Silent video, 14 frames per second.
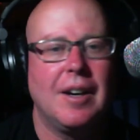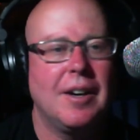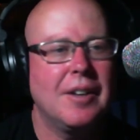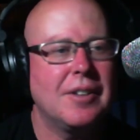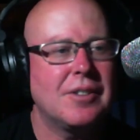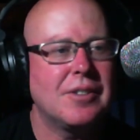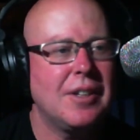
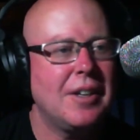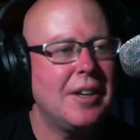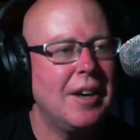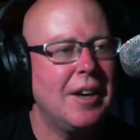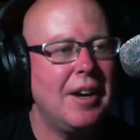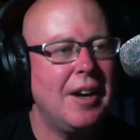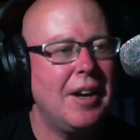honestly,
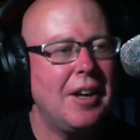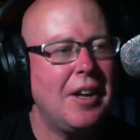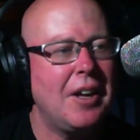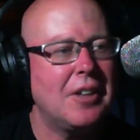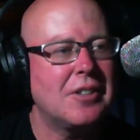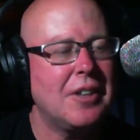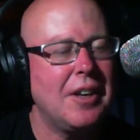
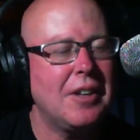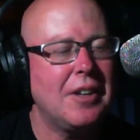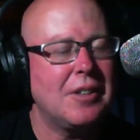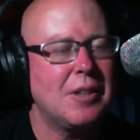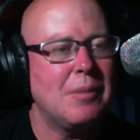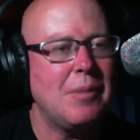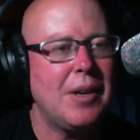
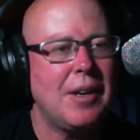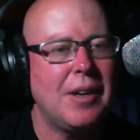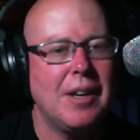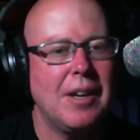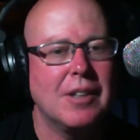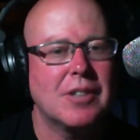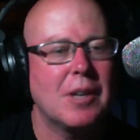to
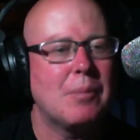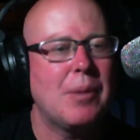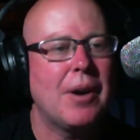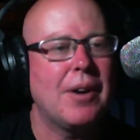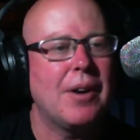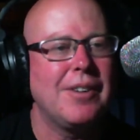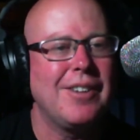me it's like
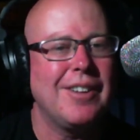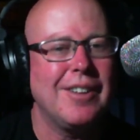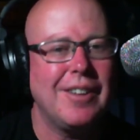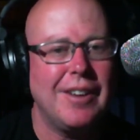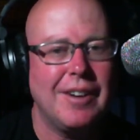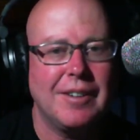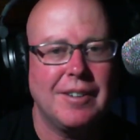
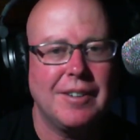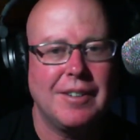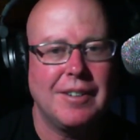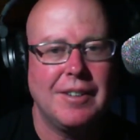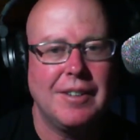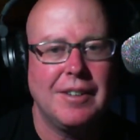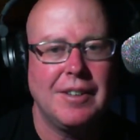pareidolia.
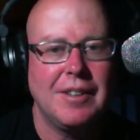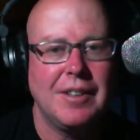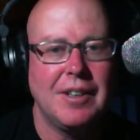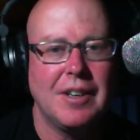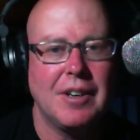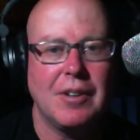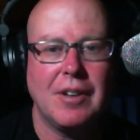Yeah,
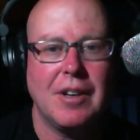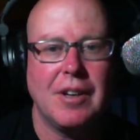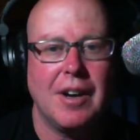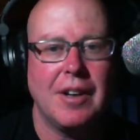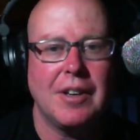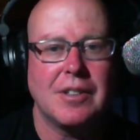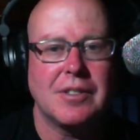I would
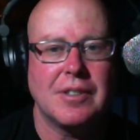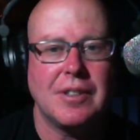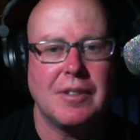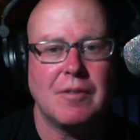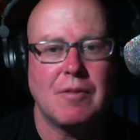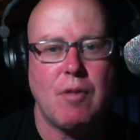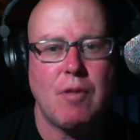agree.
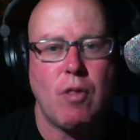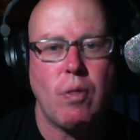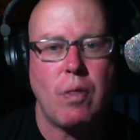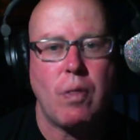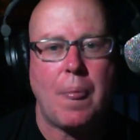I would agree.